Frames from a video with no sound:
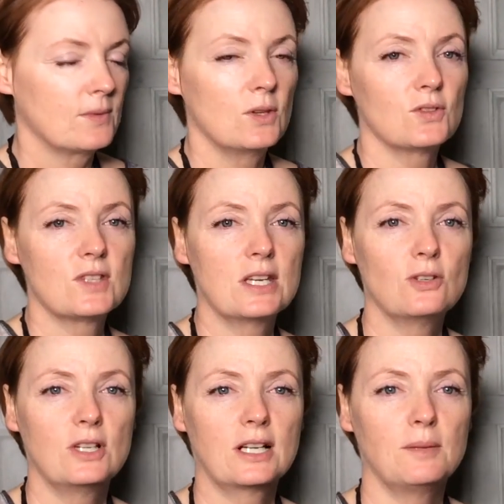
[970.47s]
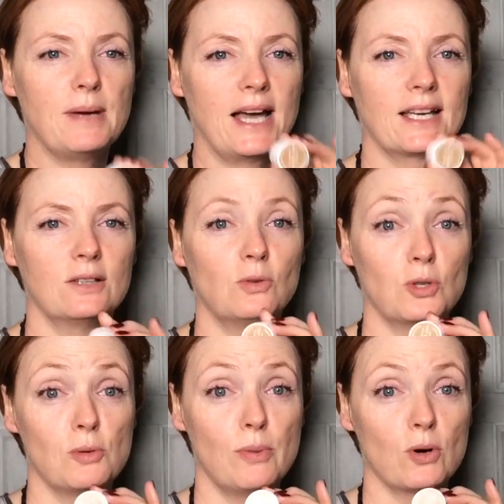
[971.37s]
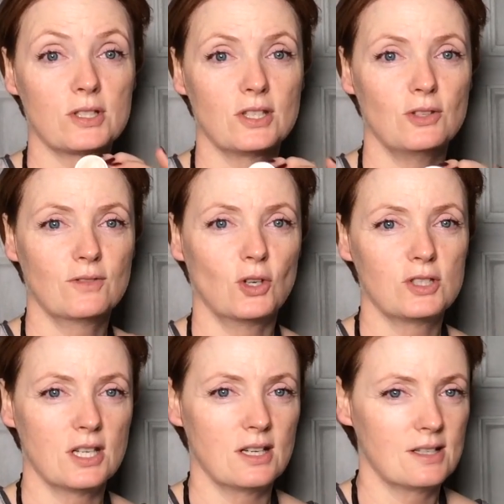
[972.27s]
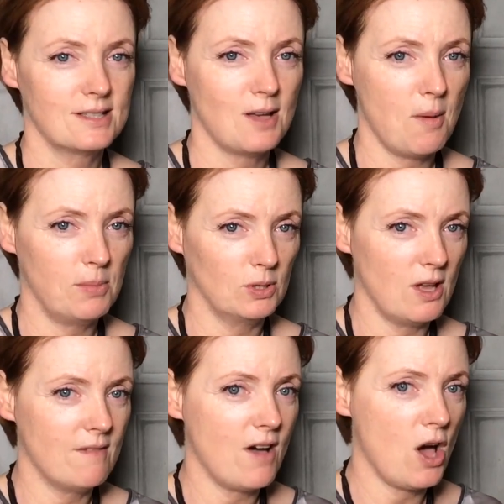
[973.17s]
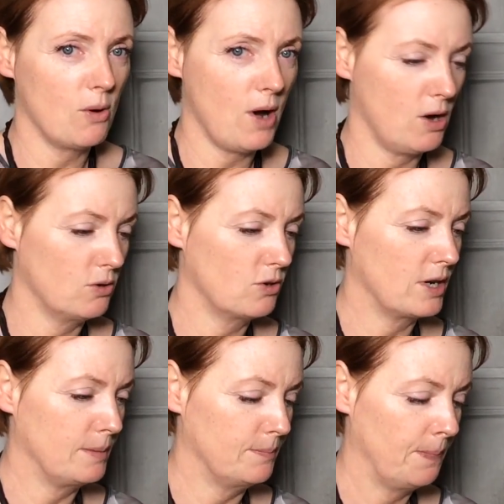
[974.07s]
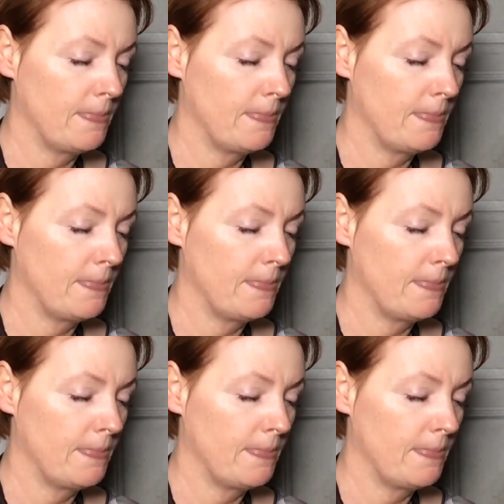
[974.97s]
You'll see in your little bag or your box that you've got a sample of OO cream.